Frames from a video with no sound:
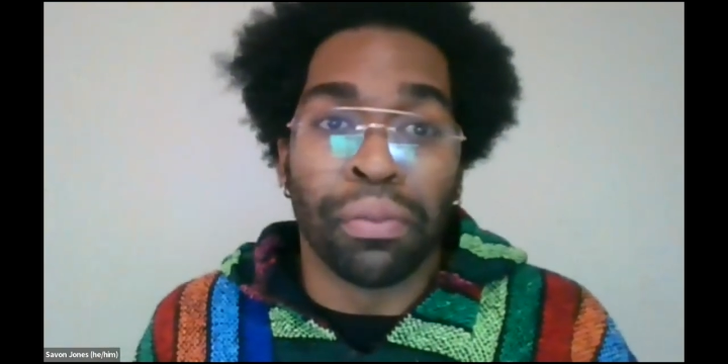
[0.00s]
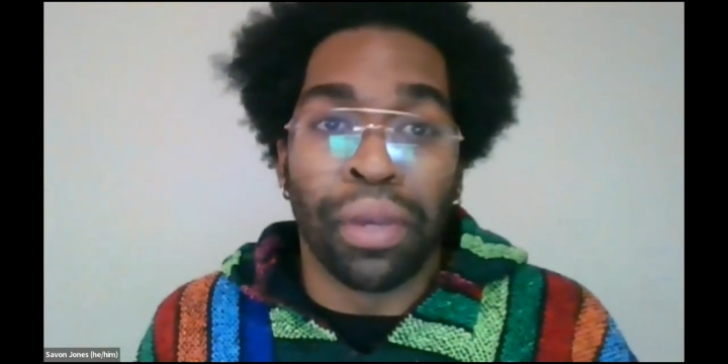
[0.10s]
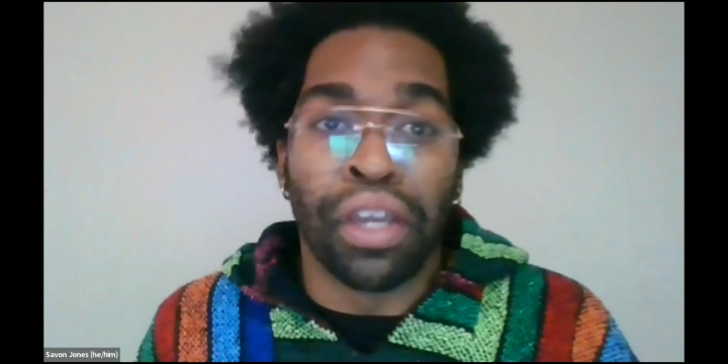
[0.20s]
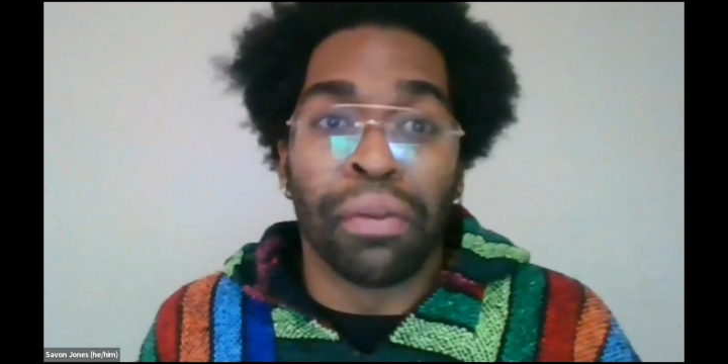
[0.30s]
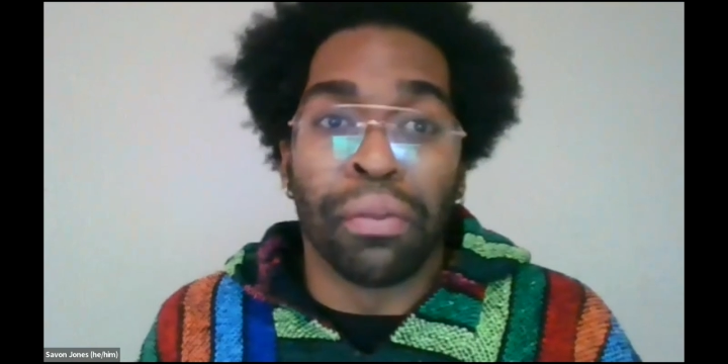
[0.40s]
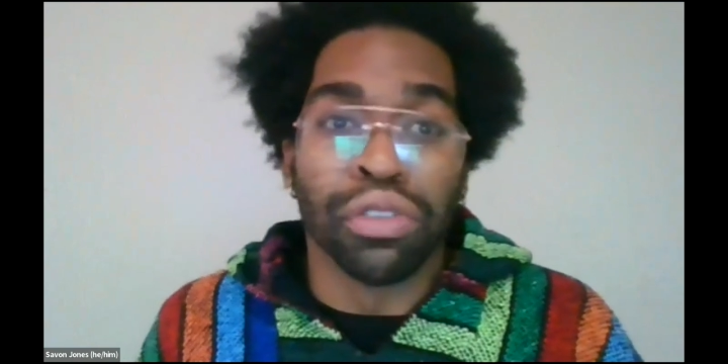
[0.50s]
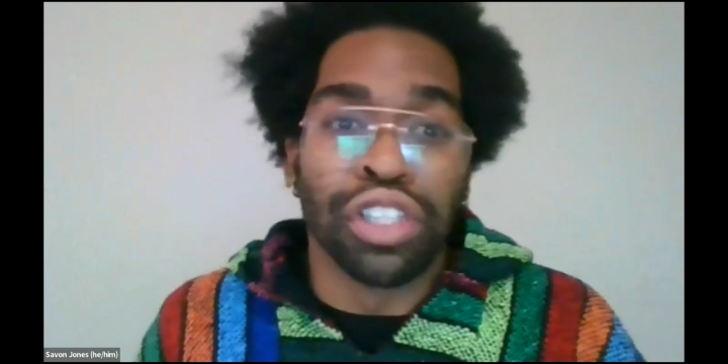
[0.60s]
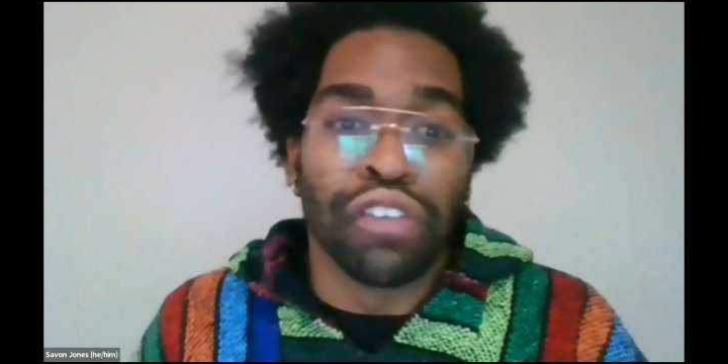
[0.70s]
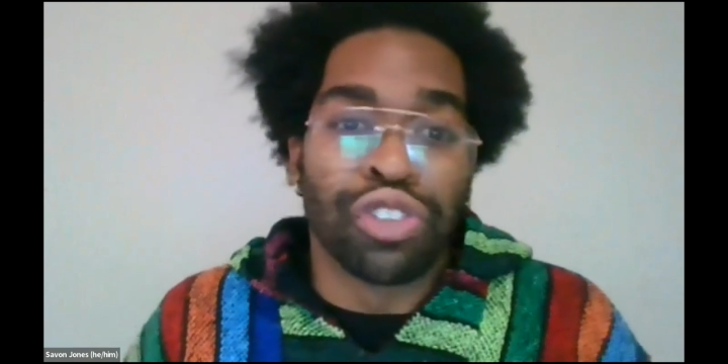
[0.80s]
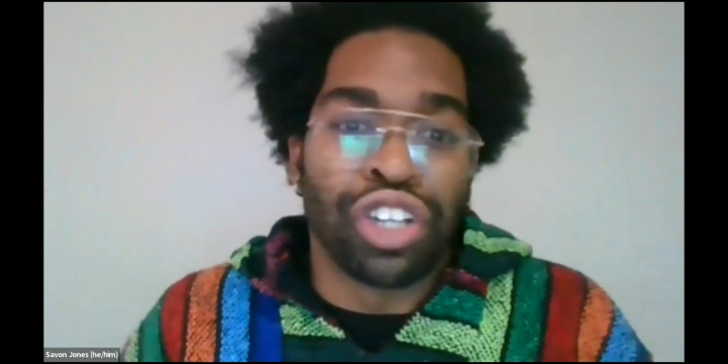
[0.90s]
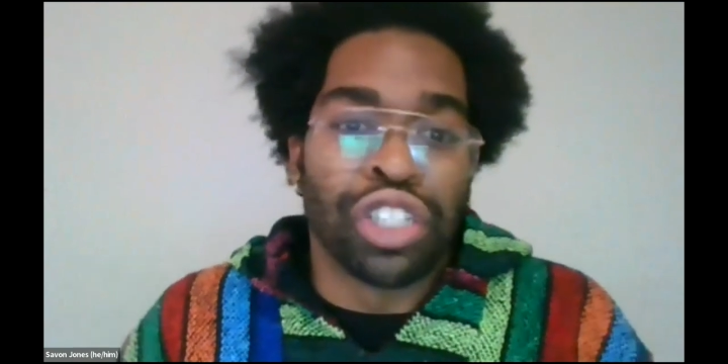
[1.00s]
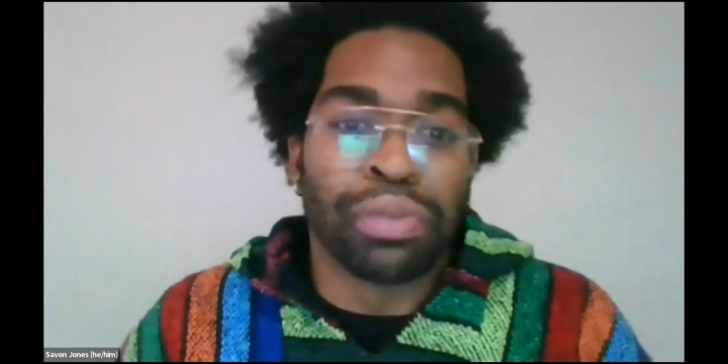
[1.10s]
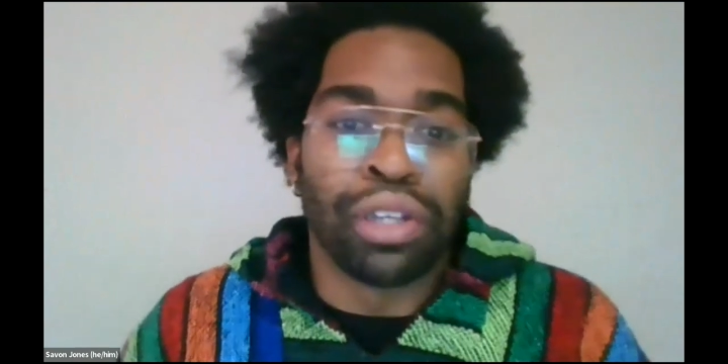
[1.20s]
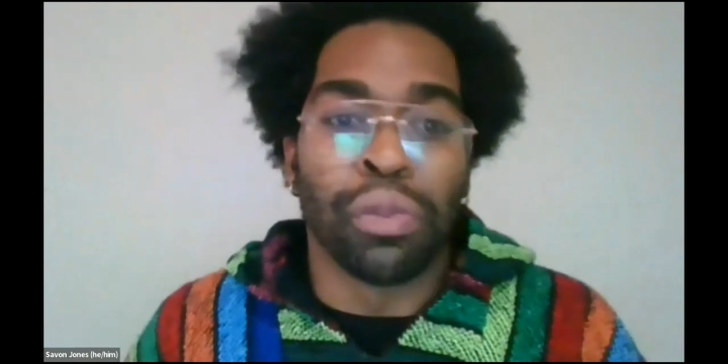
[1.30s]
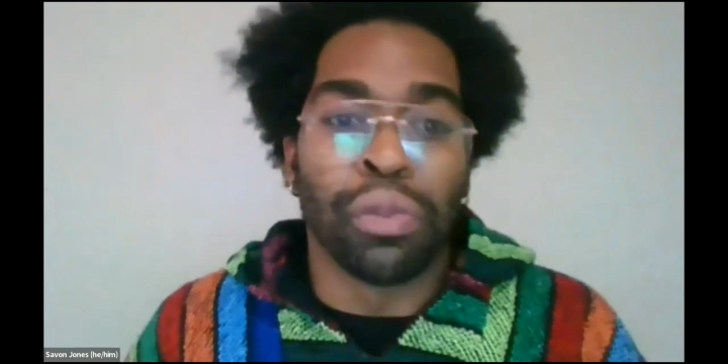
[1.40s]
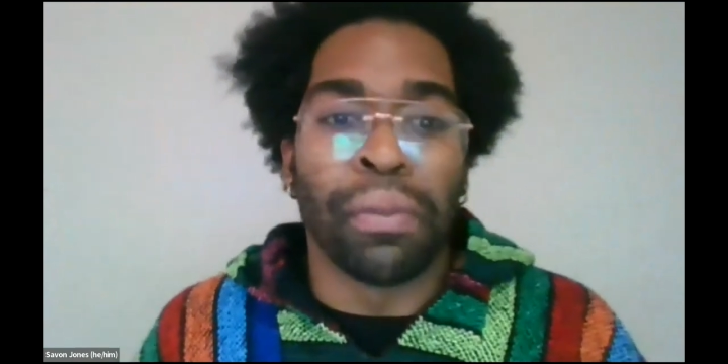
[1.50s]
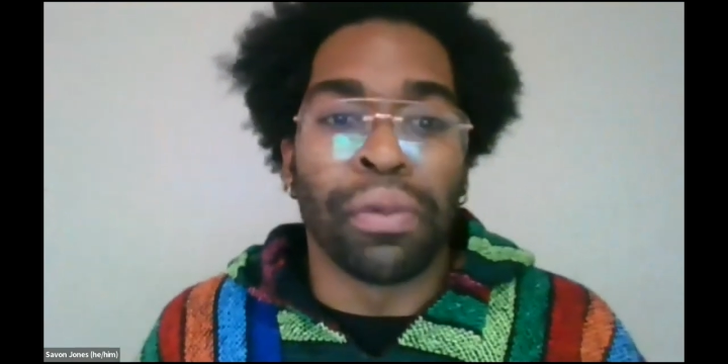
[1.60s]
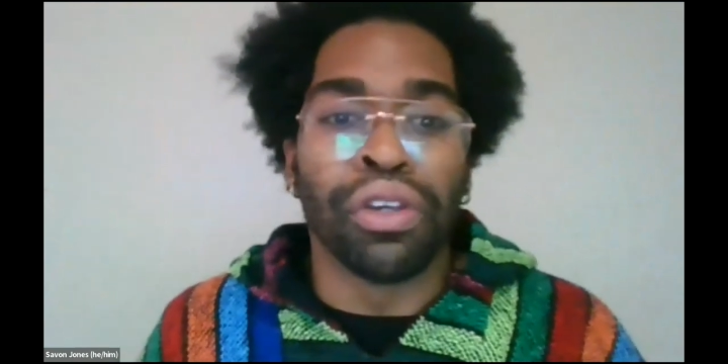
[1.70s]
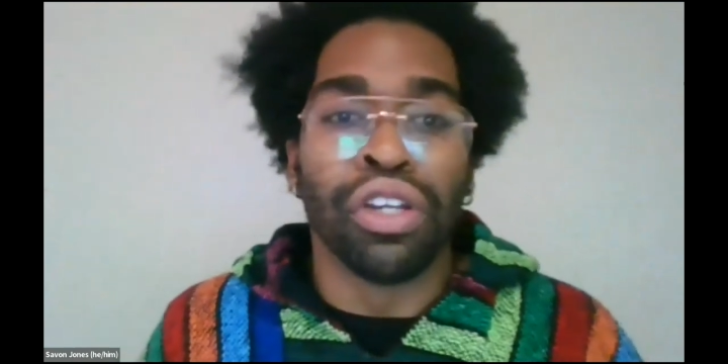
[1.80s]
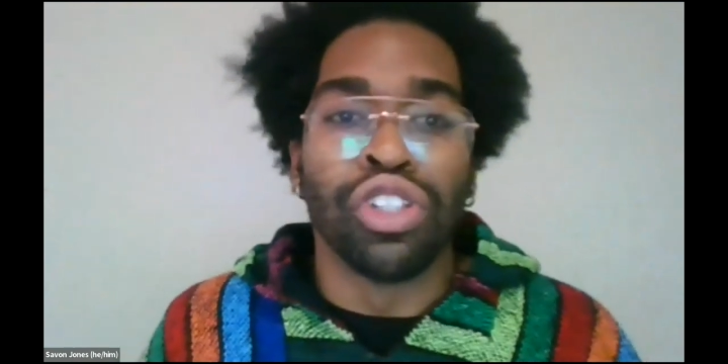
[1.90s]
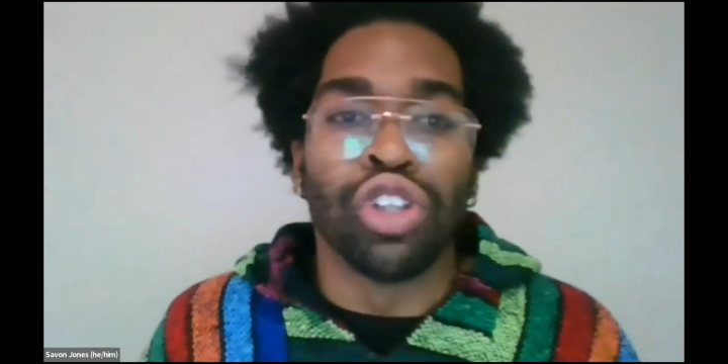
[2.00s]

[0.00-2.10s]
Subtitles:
made up mostly of transplants who maybe